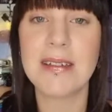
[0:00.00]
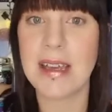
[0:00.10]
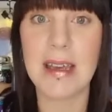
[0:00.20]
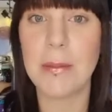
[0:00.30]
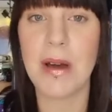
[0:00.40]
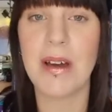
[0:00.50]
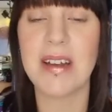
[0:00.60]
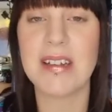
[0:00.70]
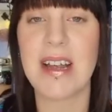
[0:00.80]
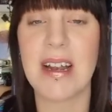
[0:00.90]
taking part
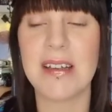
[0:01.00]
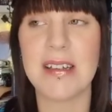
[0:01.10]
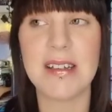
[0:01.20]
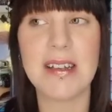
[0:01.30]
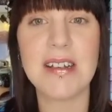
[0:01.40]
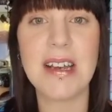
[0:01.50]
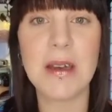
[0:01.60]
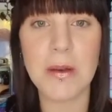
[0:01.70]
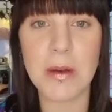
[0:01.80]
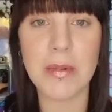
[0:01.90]
in a challenge. It's actually
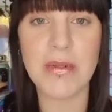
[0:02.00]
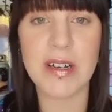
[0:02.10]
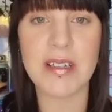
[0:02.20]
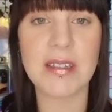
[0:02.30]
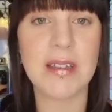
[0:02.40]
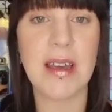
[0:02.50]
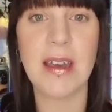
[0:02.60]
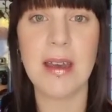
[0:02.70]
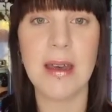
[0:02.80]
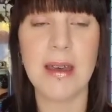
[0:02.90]
a group of us,
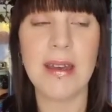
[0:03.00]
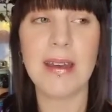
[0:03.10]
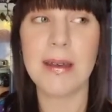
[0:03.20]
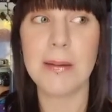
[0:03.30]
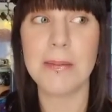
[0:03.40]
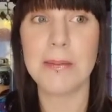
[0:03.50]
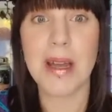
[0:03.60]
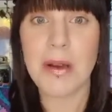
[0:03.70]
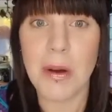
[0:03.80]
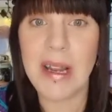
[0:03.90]

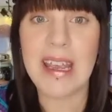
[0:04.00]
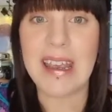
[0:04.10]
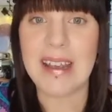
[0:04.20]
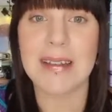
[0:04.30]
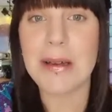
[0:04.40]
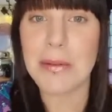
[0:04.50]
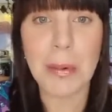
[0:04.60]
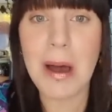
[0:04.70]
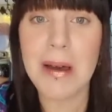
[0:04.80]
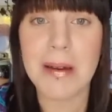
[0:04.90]
my colleagues at
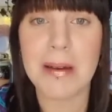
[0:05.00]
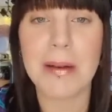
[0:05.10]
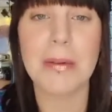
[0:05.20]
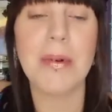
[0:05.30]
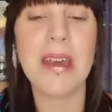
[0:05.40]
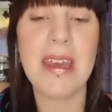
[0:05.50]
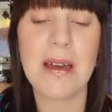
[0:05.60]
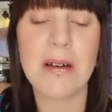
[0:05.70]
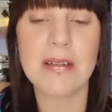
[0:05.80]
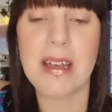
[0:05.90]
work. We
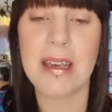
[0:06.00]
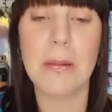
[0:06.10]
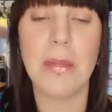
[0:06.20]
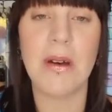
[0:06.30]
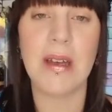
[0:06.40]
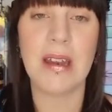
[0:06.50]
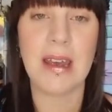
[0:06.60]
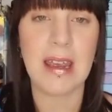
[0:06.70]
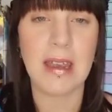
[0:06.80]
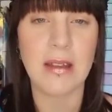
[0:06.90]
are taking part in
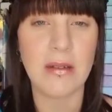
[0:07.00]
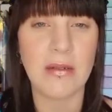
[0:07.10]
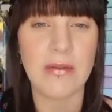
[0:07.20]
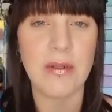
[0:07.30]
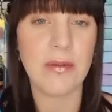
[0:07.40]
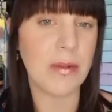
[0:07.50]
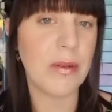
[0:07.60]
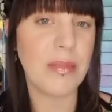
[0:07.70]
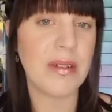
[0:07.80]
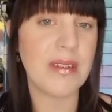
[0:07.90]
a sort of
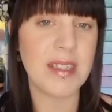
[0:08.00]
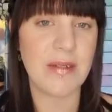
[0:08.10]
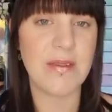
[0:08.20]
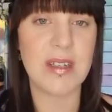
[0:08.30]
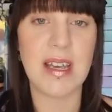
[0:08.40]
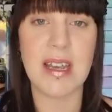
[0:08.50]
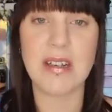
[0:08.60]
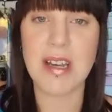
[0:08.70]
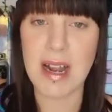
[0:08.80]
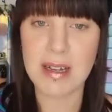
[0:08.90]
group 7-day
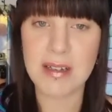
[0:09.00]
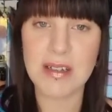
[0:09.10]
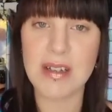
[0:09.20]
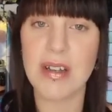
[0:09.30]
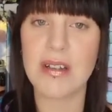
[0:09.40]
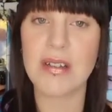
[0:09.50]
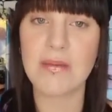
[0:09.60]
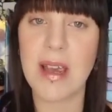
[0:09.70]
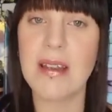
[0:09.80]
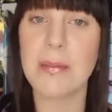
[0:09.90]
challenge to
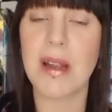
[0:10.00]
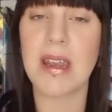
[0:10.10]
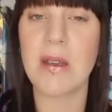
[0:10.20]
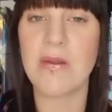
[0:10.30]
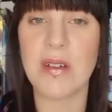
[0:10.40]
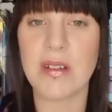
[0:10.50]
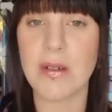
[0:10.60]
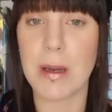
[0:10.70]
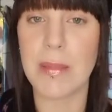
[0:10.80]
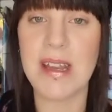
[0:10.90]
raise money for
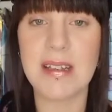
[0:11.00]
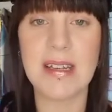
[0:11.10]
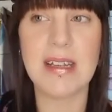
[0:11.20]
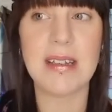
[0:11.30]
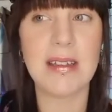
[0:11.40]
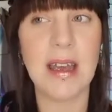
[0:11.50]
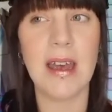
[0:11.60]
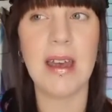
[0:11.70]
diabetes,